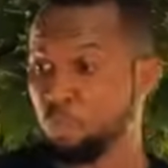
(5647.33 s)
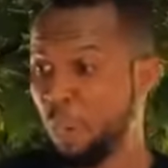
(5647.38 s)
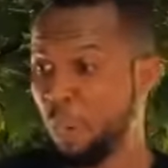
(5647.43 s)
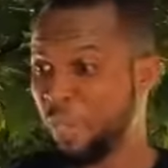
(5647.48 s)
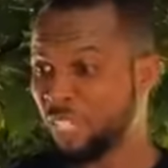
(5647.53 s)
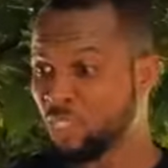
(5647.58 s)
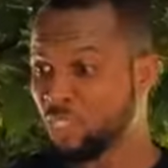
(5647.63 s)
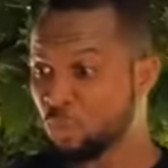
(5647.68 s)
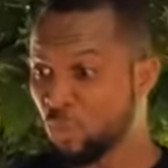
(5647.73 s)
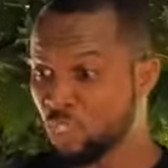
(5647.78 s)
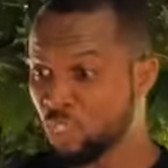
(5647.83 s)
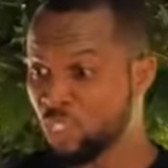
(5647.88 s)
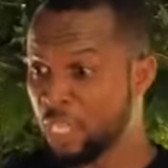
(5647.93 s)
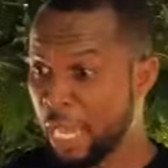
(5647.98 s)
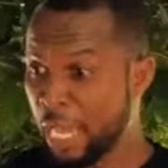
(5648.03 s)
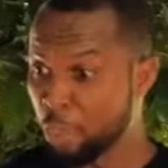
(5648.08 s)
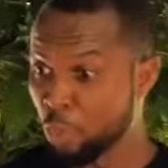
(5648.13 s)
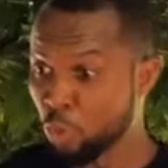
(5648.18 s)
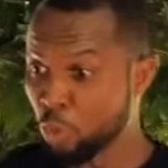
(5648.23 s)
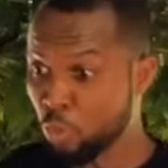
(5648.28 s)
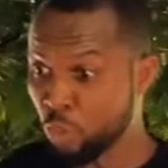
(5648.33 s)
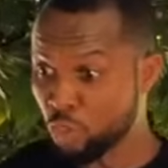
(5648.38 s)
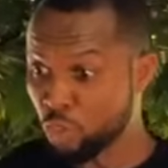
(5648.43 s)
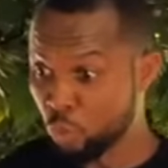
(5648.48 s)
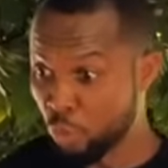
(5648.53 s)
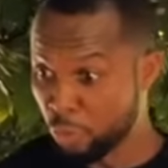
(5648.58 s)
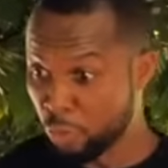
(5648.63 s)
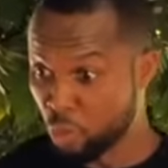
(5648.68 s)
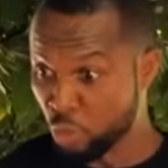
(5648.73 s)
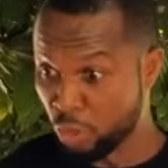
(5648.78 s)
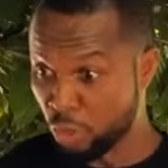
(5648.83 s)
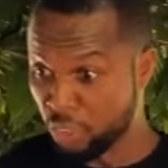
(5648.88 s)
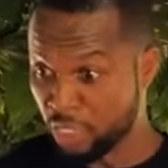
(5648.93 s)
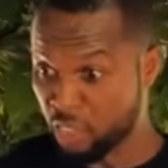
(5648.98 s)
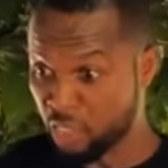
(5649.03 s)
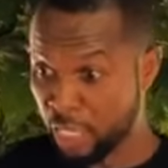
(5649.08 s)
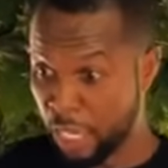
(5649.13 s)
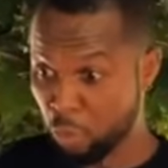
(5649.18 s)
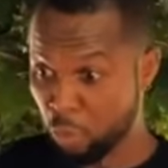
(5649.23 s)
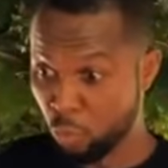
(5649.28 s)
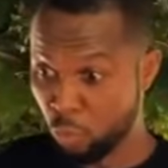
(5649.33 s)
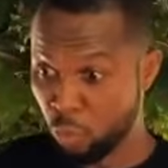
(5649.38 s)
Papa, seriously, I don't know what you want me to understand,